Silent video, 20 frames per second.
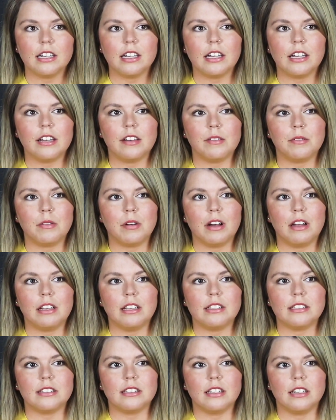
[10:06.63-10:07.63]

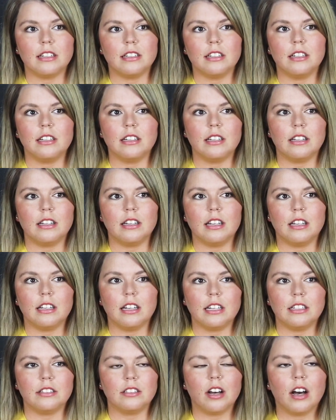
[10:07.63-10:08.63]
I
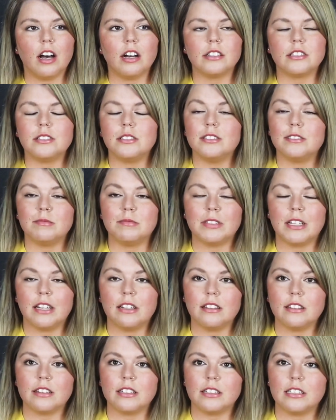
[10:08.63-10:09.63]
talked to him
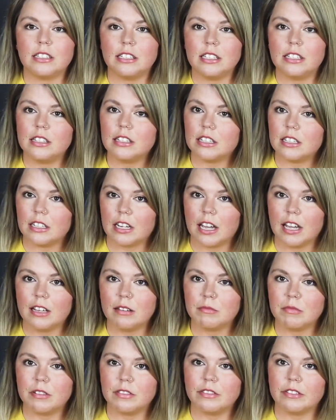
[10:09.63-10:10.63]
10:30 the night
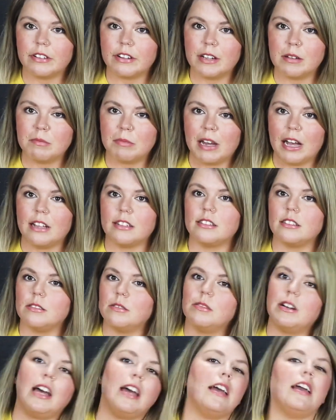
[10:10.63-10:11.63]
before he passed
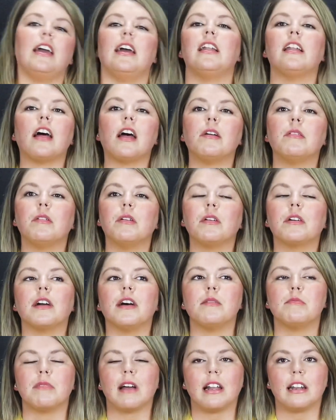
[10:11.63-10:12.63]
away, and I woke
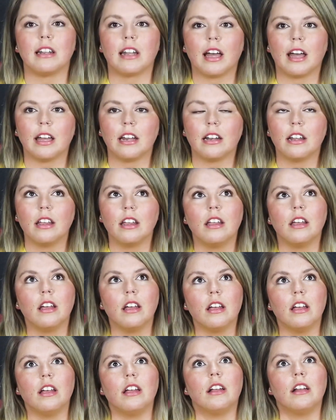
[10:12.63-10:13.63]
up at
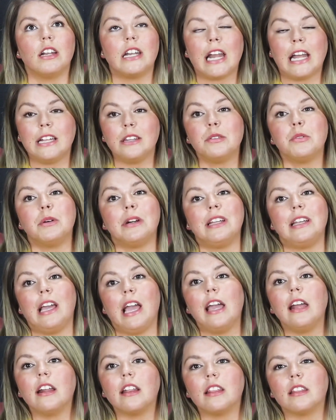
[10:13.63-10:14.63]

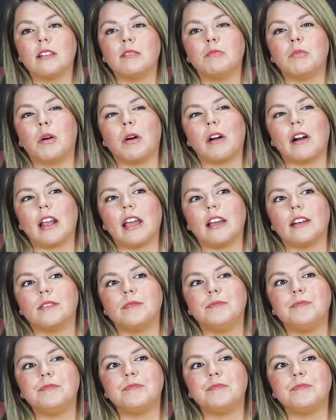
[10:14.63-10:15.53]
9:28 in the morning